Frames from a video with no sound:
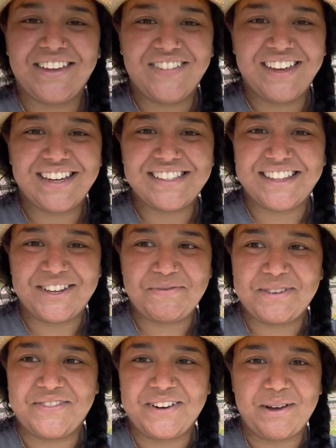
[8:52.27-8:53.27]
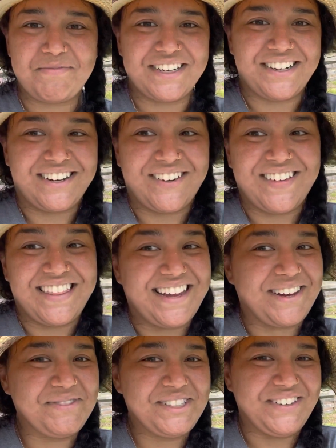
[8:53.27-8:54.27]
of give you guys a little bit of an update on
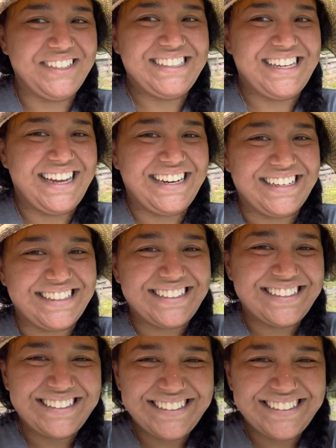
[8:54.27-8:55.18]
everything. I'm so excited.